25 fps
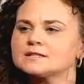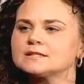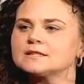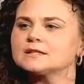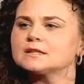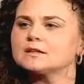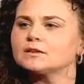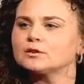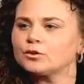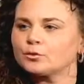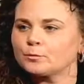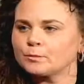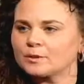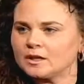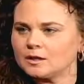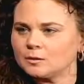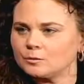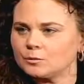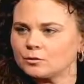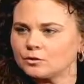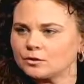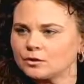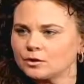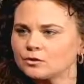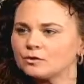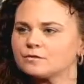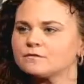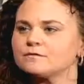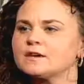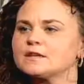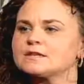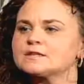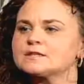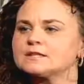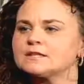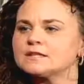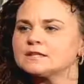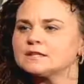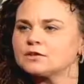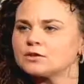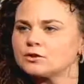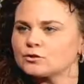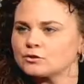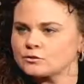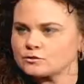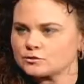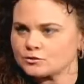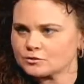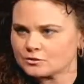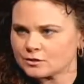in your people. You're investing in your
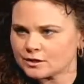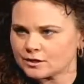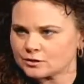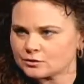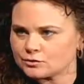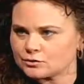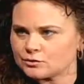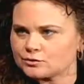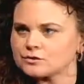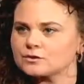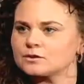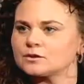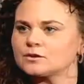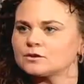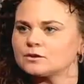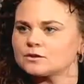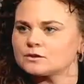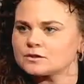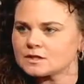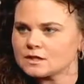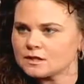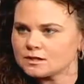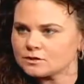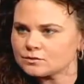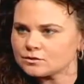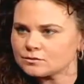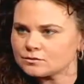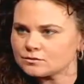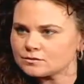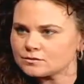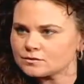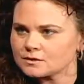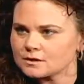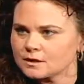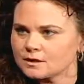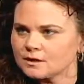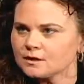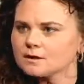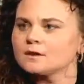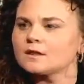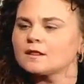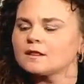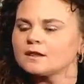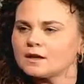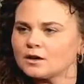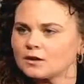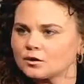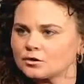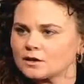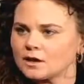instructors and your teachers,
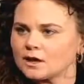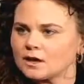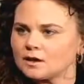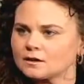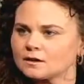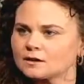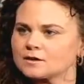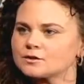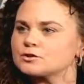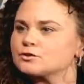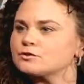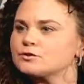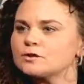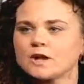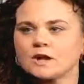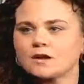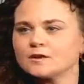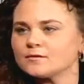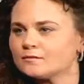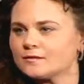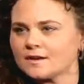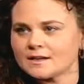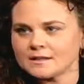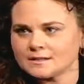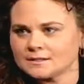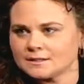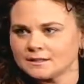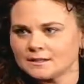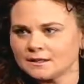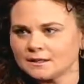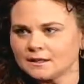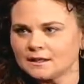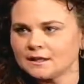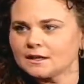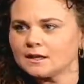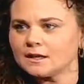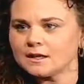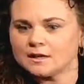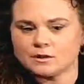their knowledge. You're not investing in a